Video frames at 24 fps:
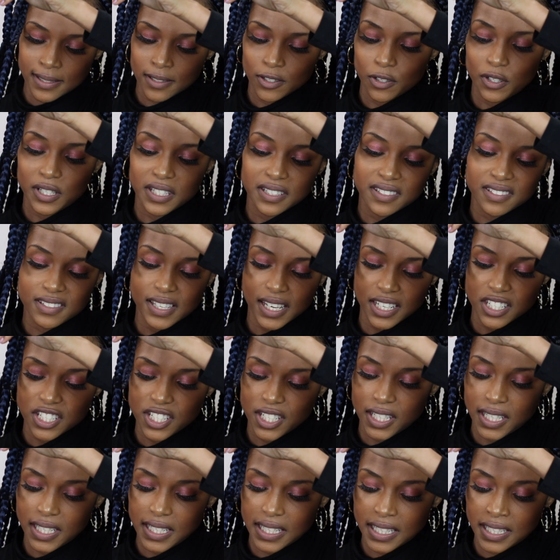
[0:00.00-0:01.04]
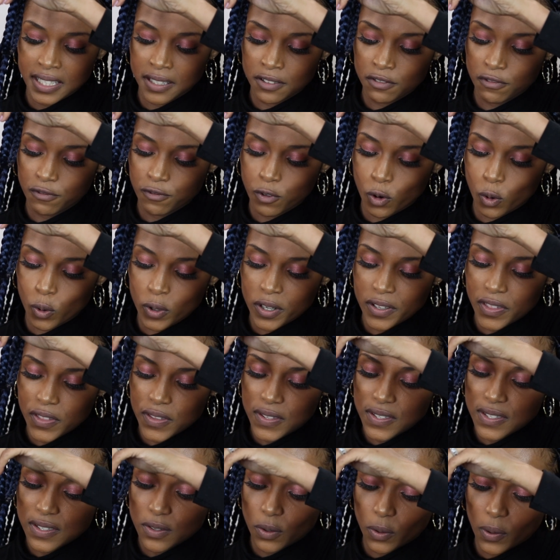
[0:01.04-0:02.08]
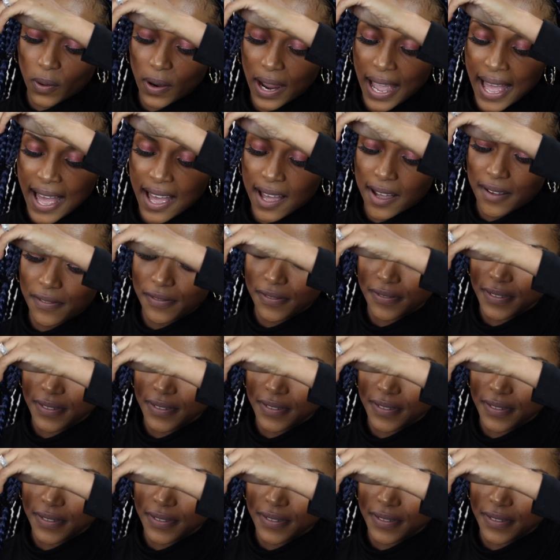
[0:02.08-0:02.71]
You could section it in fourths or half.